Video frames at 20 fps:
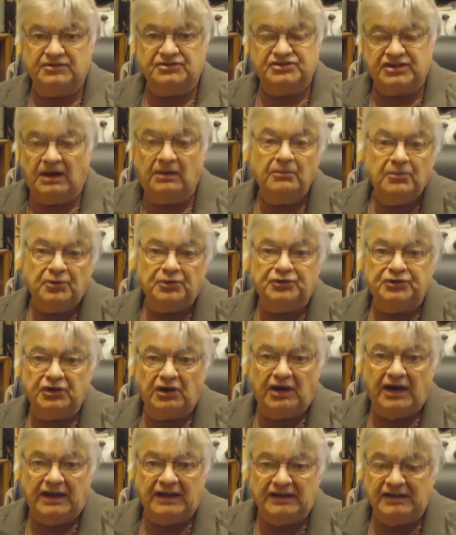your tumble
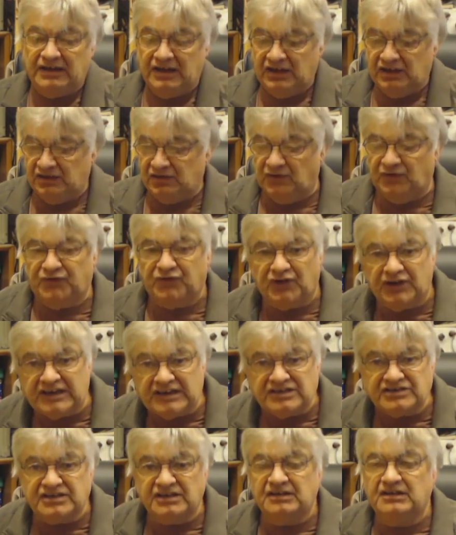dryer, your
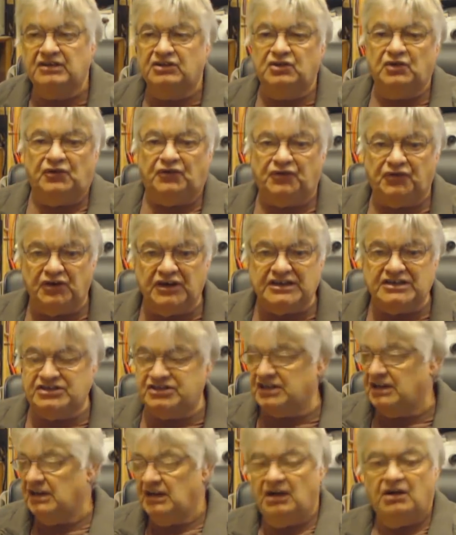freezer, your
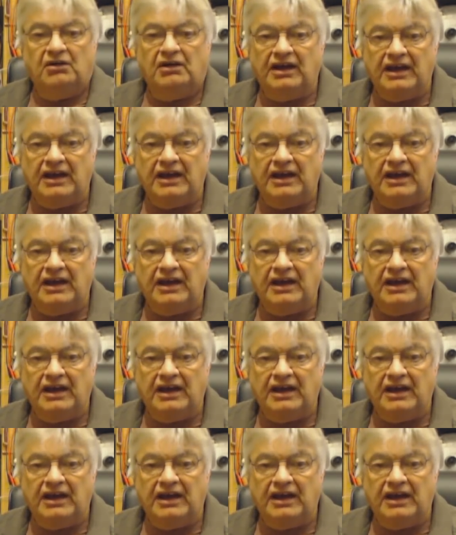fridge,